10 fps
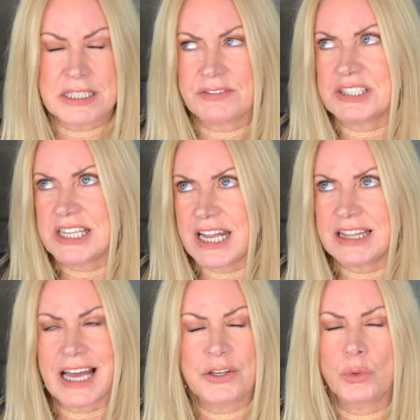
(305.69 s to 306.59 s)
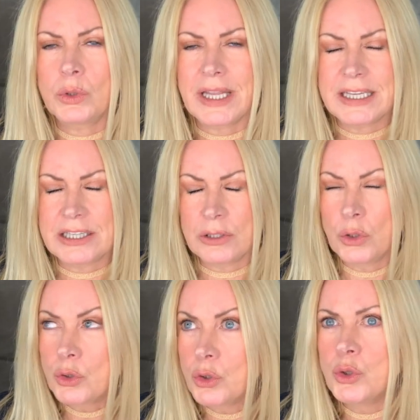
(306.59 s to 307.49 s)
I've said that I don't like
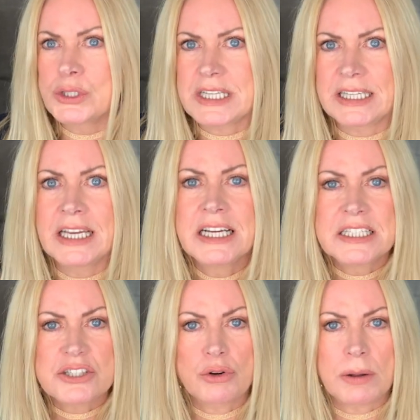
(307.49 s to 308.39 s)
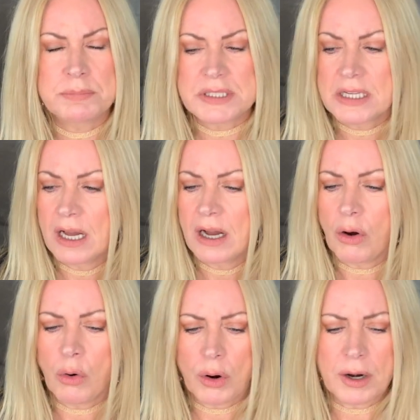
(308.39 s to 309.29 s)
you using scrubs
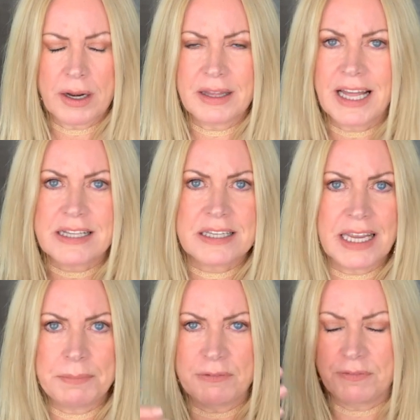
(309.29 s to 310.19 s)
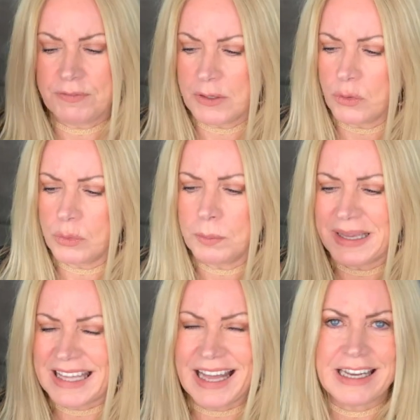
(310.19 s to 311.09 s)
or that type of, you know,
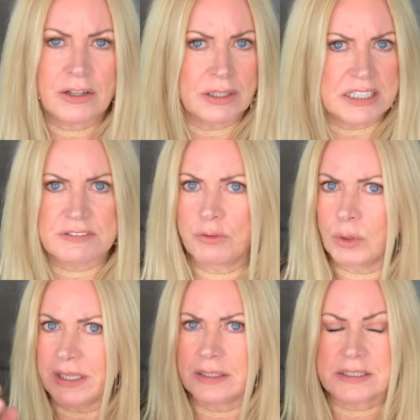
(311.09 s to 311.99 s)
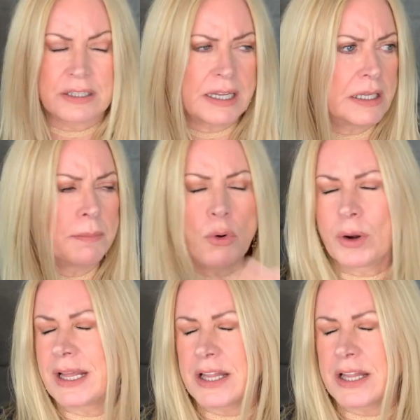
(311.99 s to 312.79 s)
mechanical exfoliator in the morning.